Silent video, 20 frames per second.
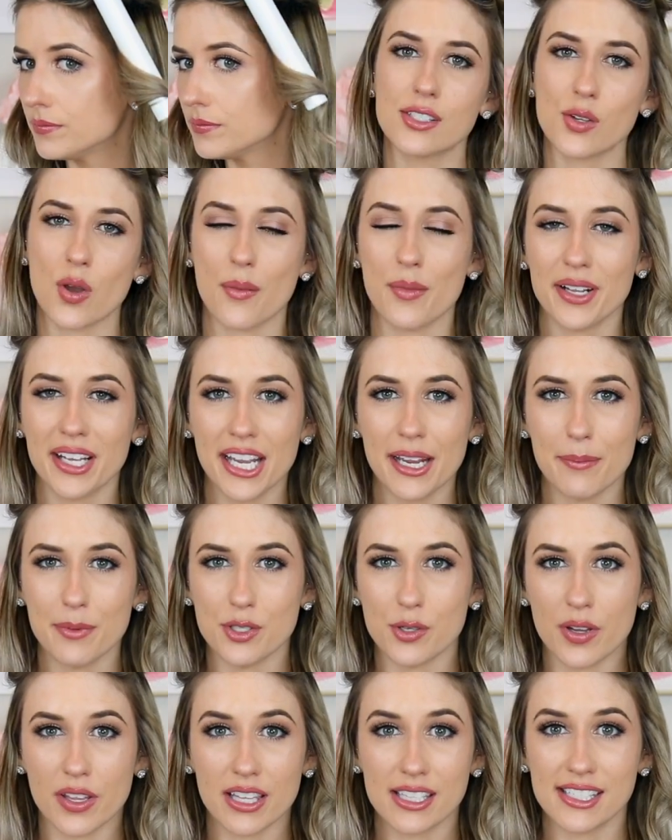So I'm going to keep
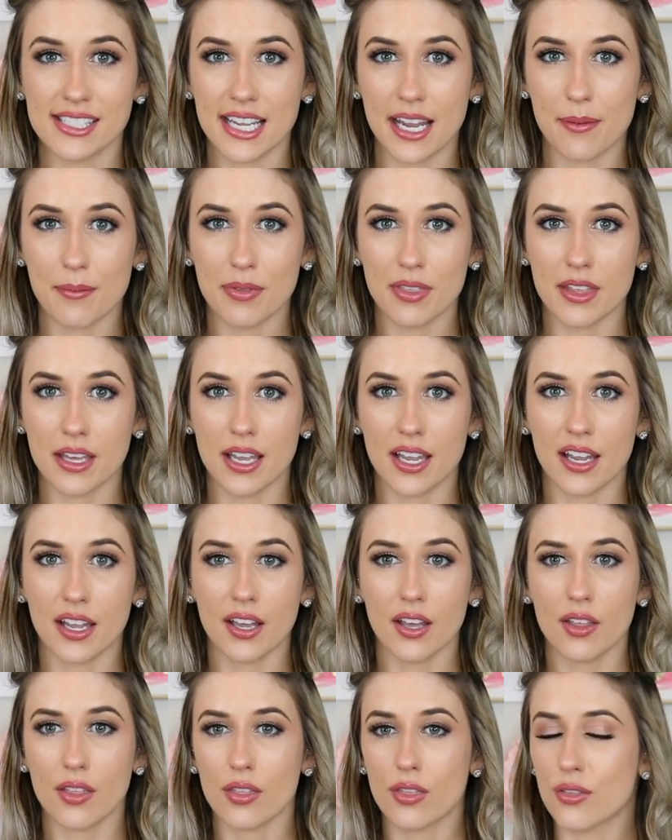doing the same
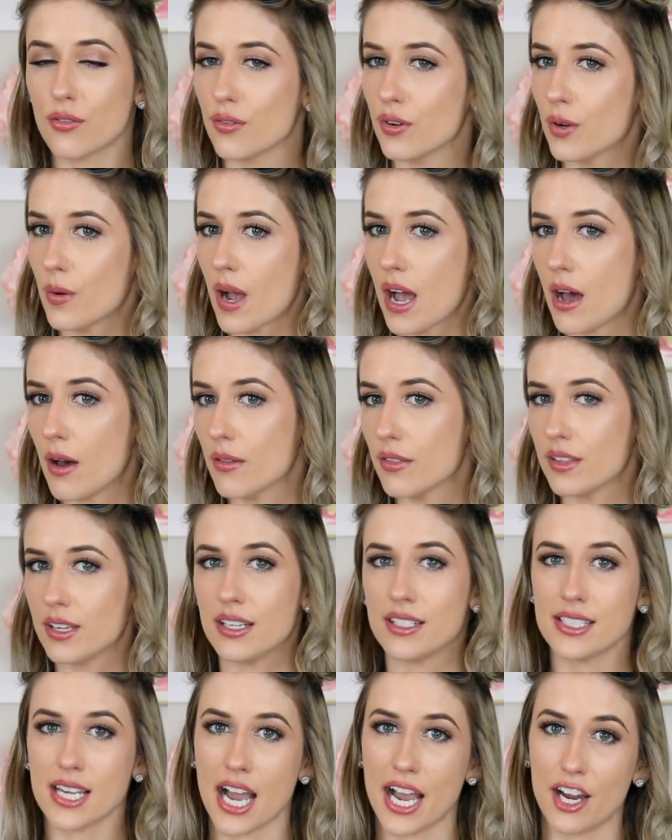thing throughout the
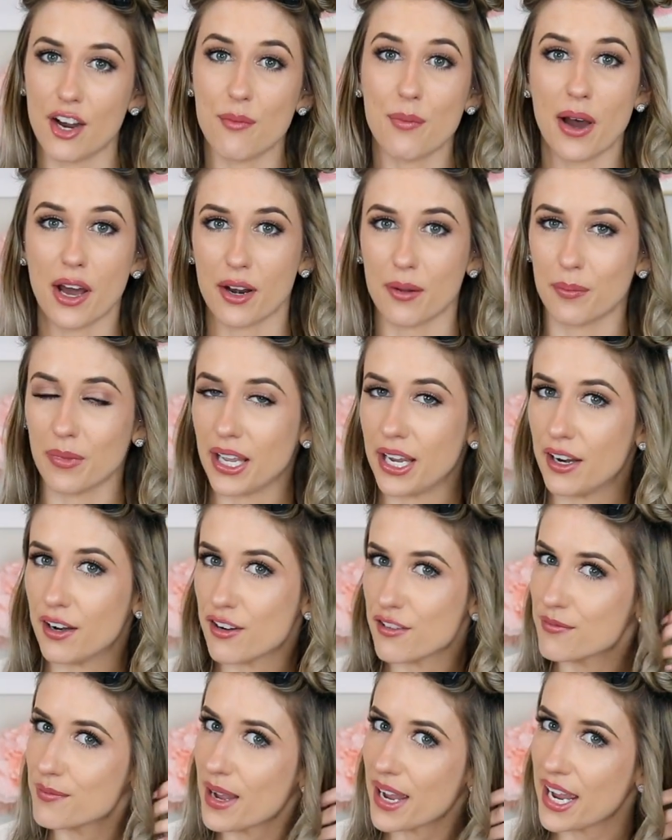entire bottom
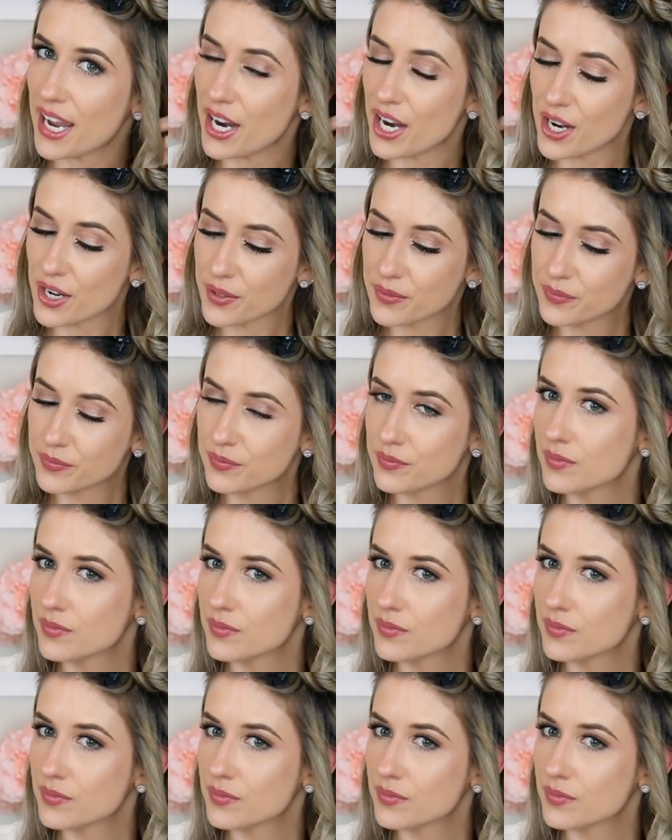layer of my hair.